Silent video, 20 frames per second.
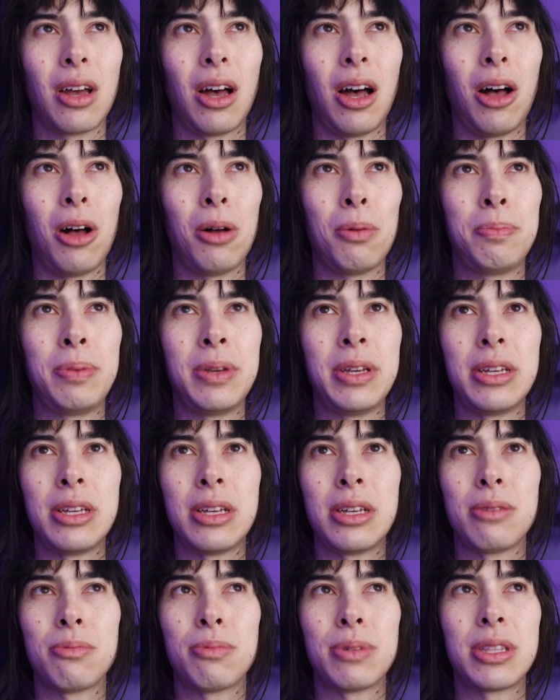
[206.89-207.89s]
I'll
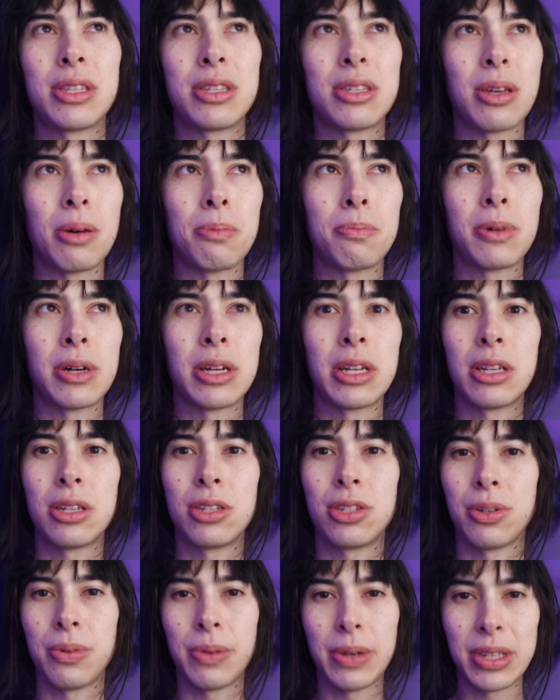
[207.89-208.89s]
be with someone
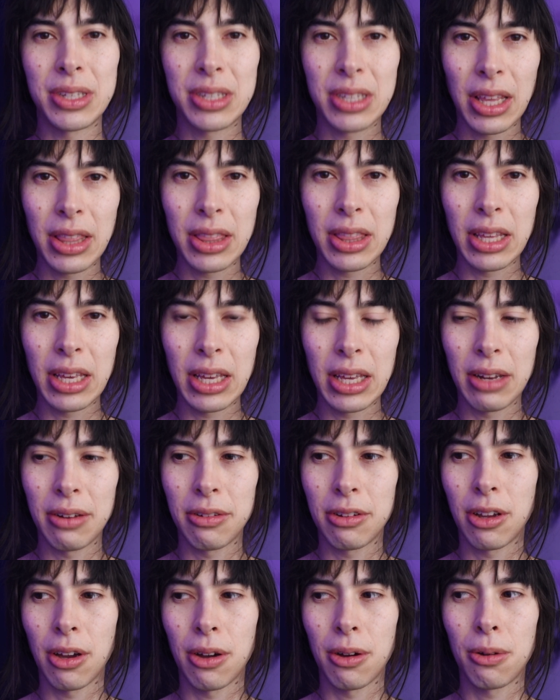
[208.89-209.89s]
doing something
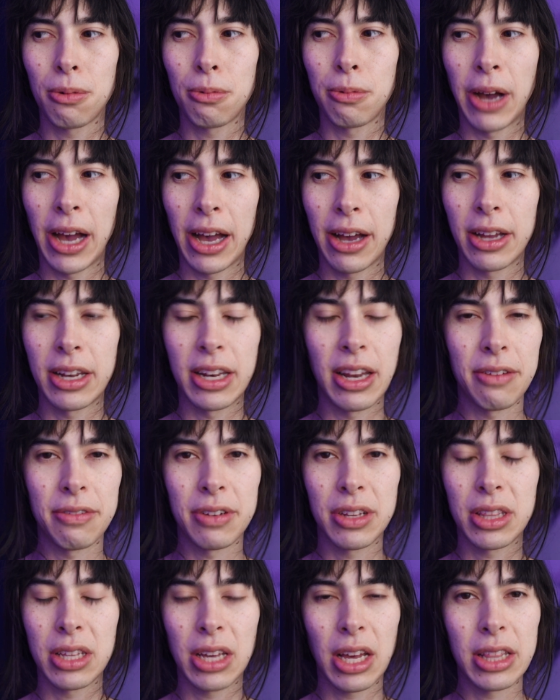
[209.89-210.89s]
and go, wow, I
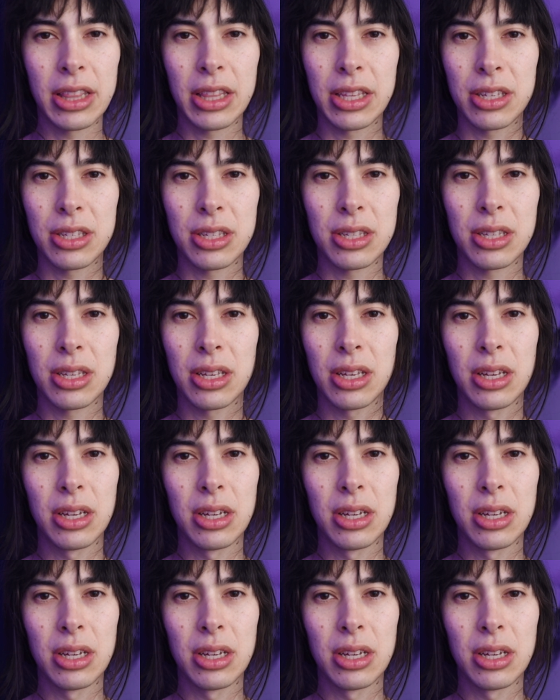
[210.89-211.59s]
never thought this